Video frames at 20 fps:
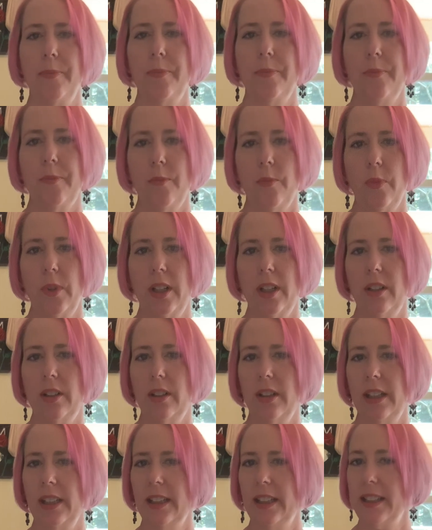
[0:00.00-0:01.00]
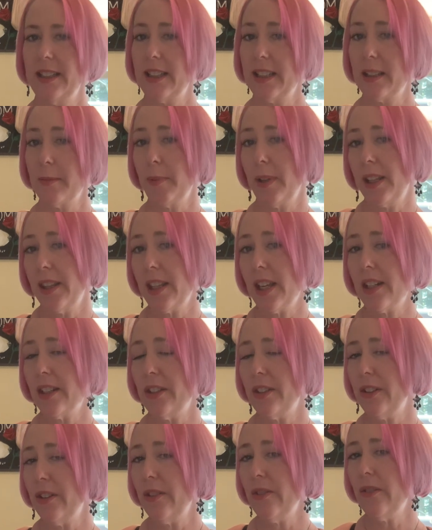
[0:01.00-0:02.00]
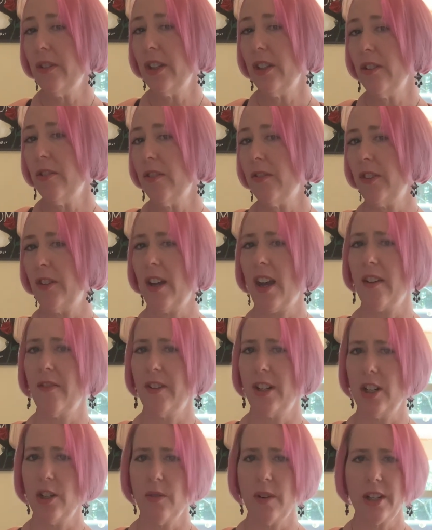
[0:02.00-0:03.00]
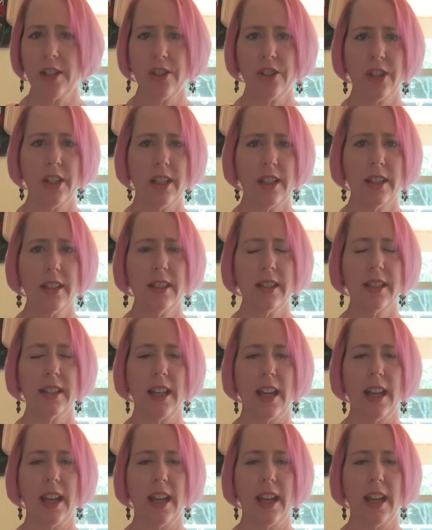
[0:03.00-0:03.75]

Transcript: will at least explain that to you if you have any questions.